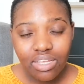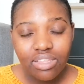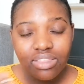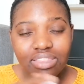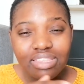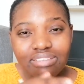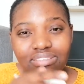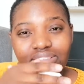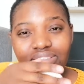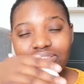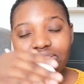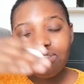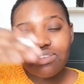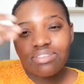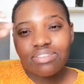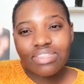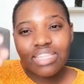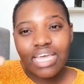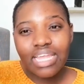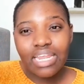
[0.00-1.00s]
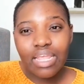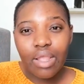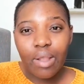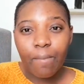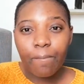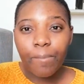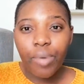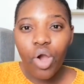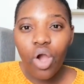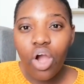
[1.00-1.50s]
This is the studying
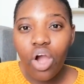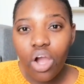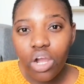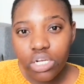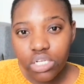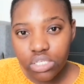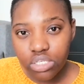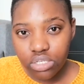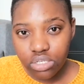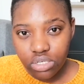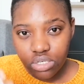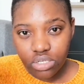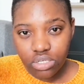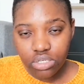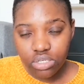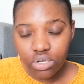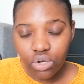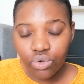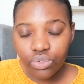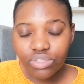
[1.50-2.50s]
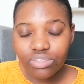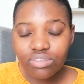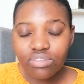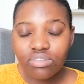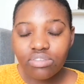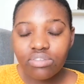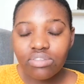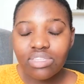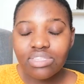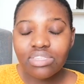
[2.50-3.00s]
part, or this
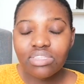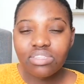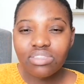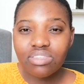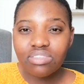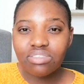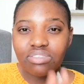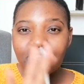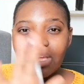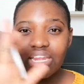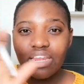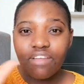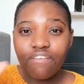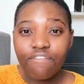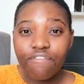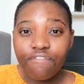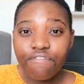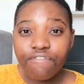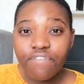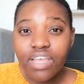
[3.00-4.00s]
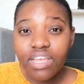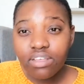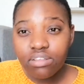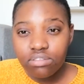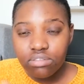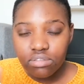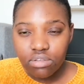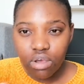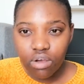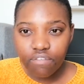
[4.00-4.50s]
is the studying
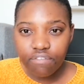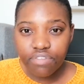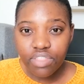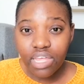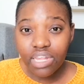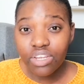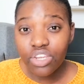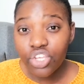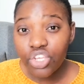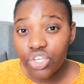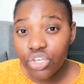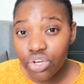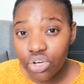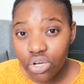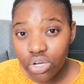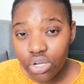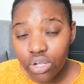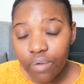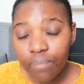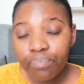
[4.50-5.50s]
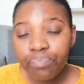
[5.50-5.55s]
phase of that year.